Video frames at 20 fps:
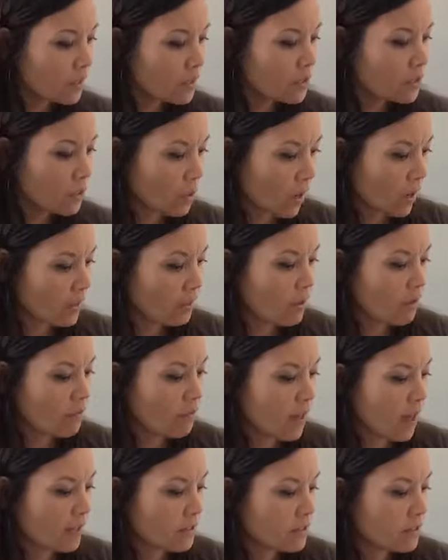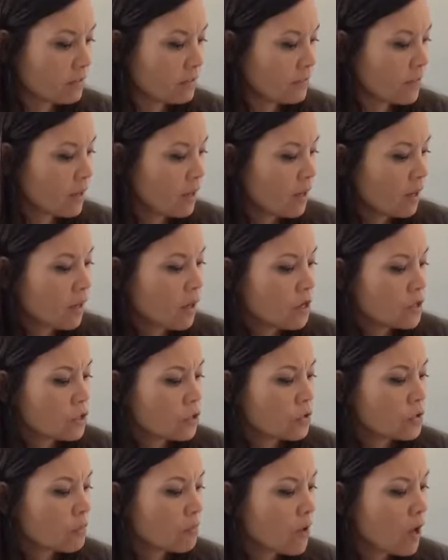So I love that.
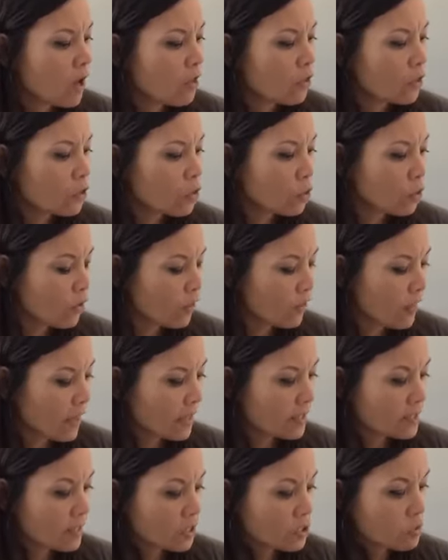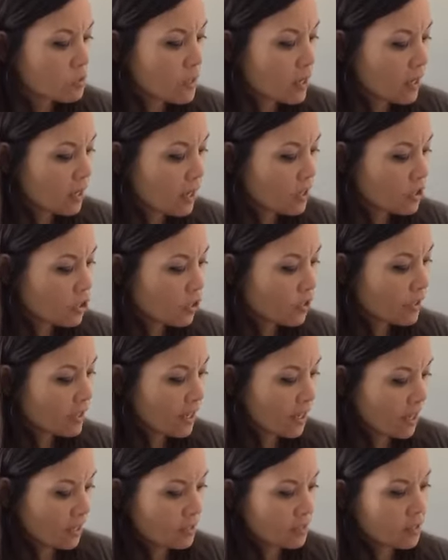So some other cool things that you get in your
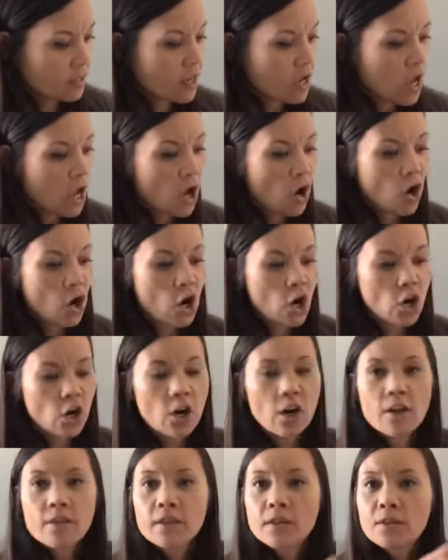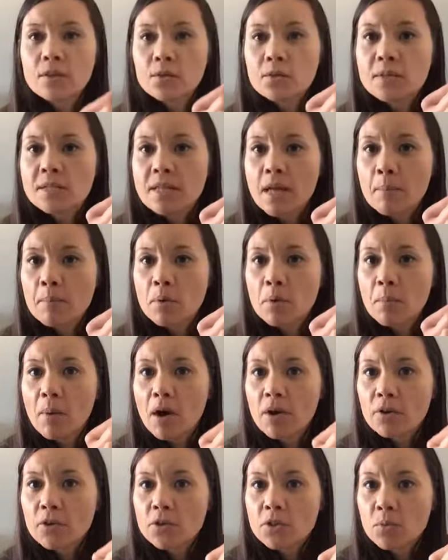kit are the little sample
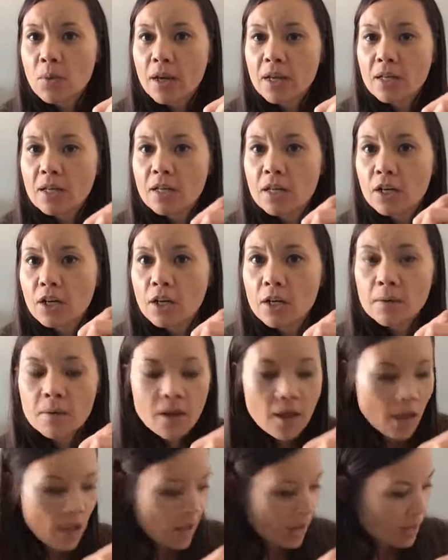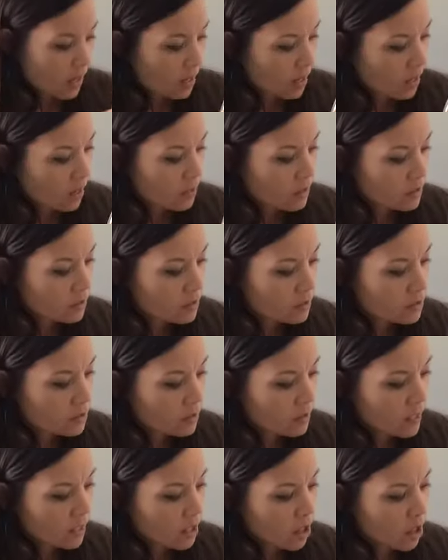bottles right here, and
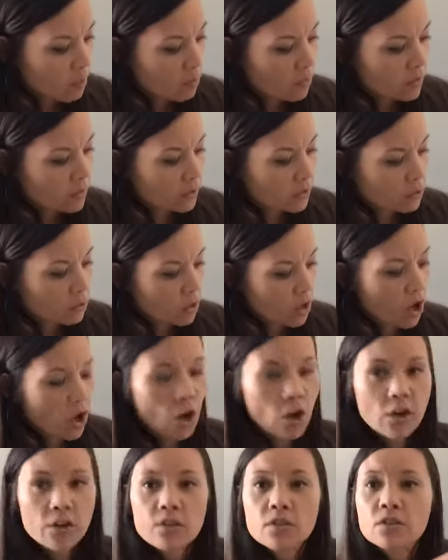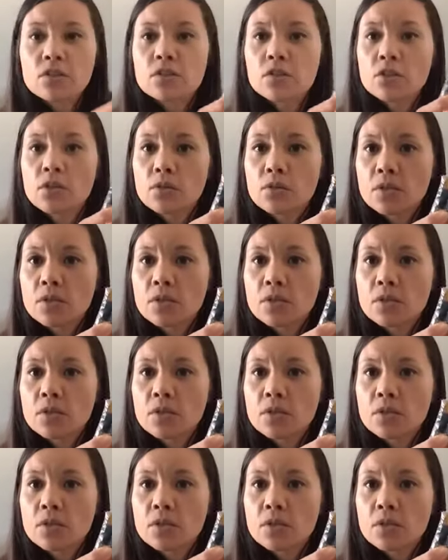they come with little cards too.